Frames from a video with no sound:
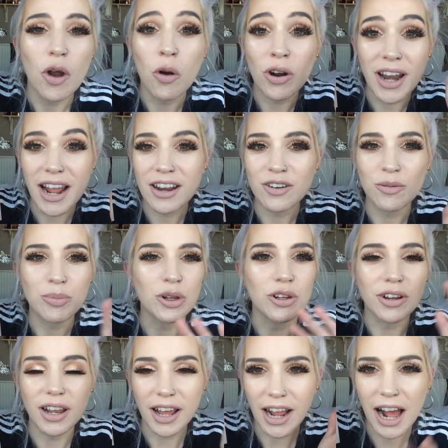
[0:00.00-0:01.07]
Or an anal
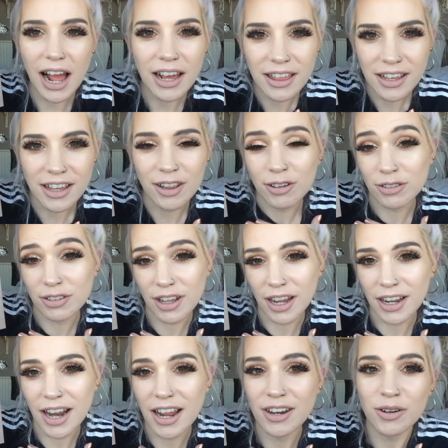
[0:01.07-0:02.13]
plug. Like, I think it looks
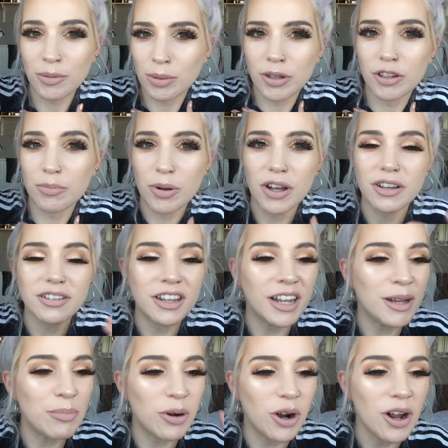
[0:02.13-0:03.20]
like an anal plug
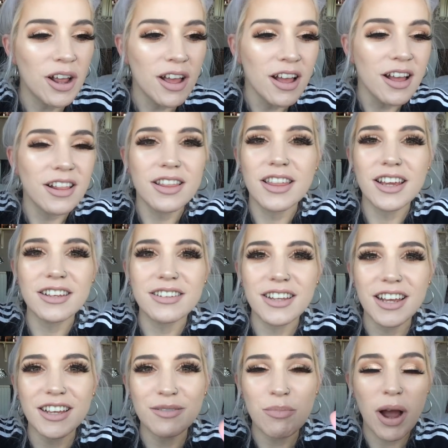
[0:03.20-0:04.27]
personally, but this
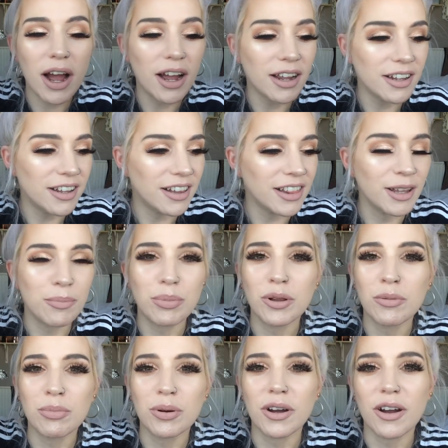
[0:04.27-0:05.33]
is my lip
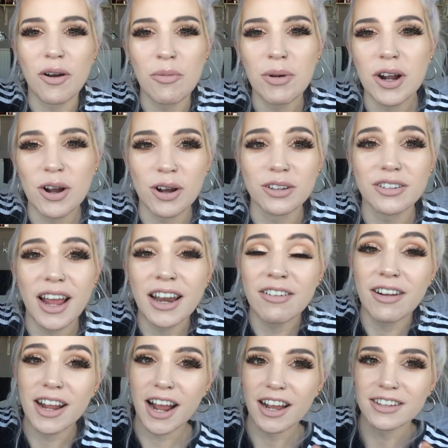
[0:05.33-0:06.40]
plumper. Oh my gosh.
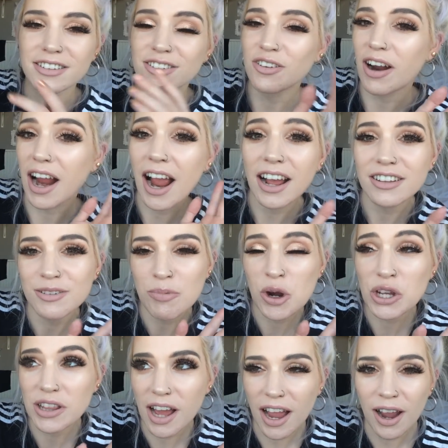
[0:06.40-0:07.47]
Anyway, guys, sorry, I had to
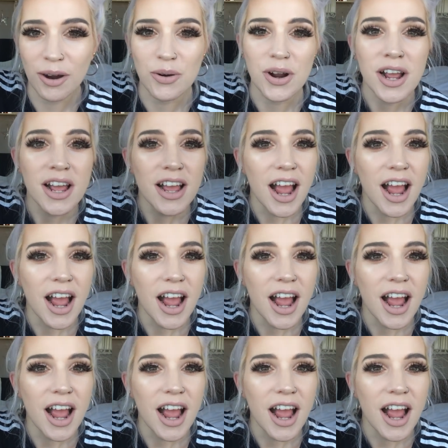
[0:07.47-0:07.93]
point that out.